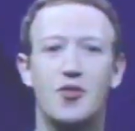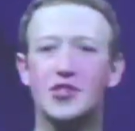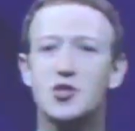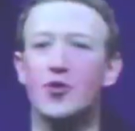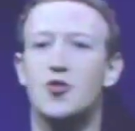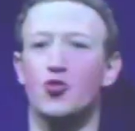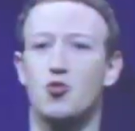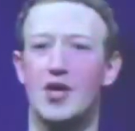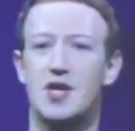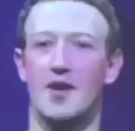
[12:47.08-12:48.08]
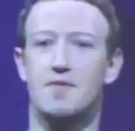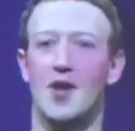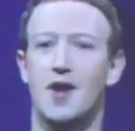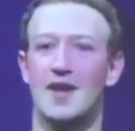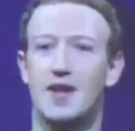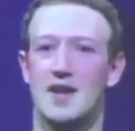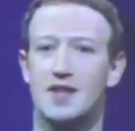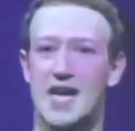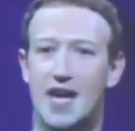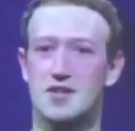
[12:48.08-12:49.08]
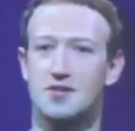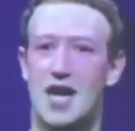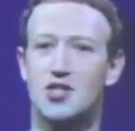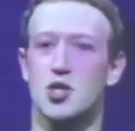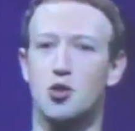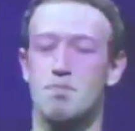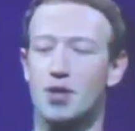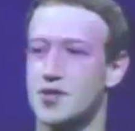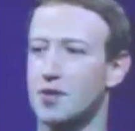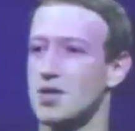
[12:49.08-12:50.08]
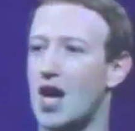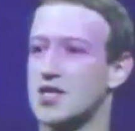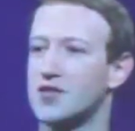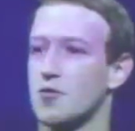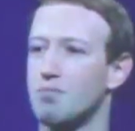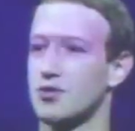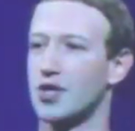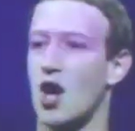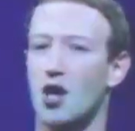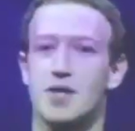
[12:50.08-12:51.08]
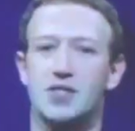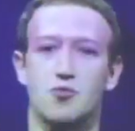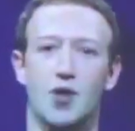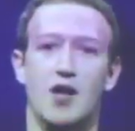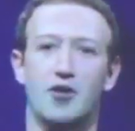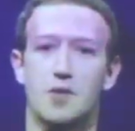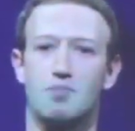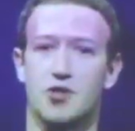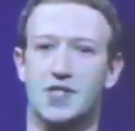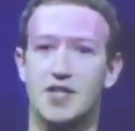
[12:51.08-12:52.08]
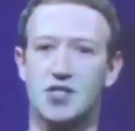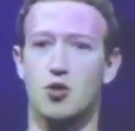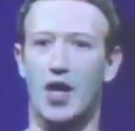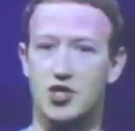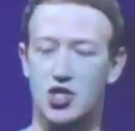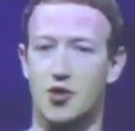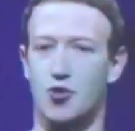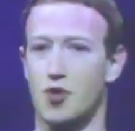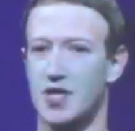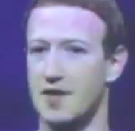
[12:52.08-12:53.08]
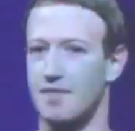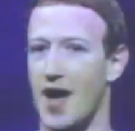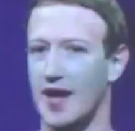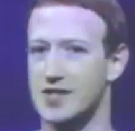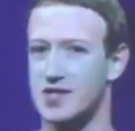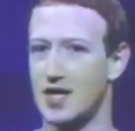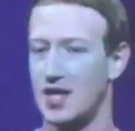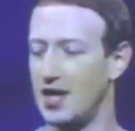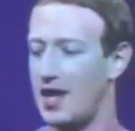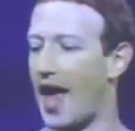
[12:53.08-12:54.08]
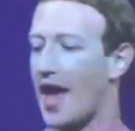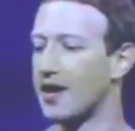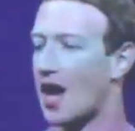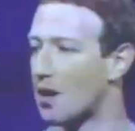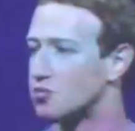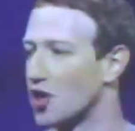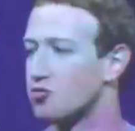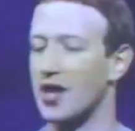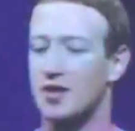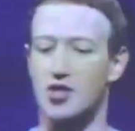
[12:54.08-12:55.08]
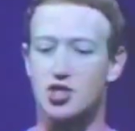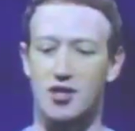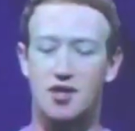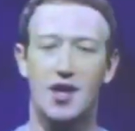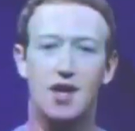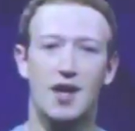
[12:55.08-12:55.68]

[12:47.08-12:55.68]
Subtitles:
these are 3 of the technological building blocks for building augmented reality: precise location, 3D effects, and object recognition.